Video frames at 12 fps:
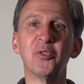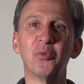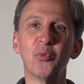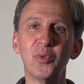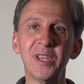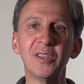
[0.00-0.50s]

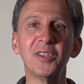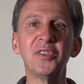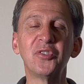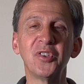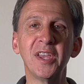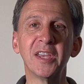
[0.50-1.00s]
really
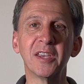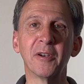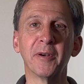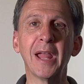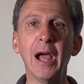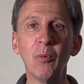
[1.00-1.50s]
saying here
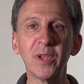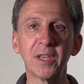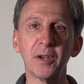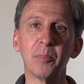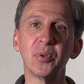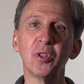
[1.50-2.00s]
and how we can
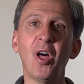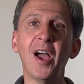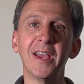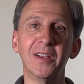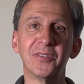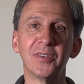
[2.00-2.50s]
apply
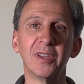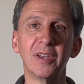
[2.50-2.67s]
it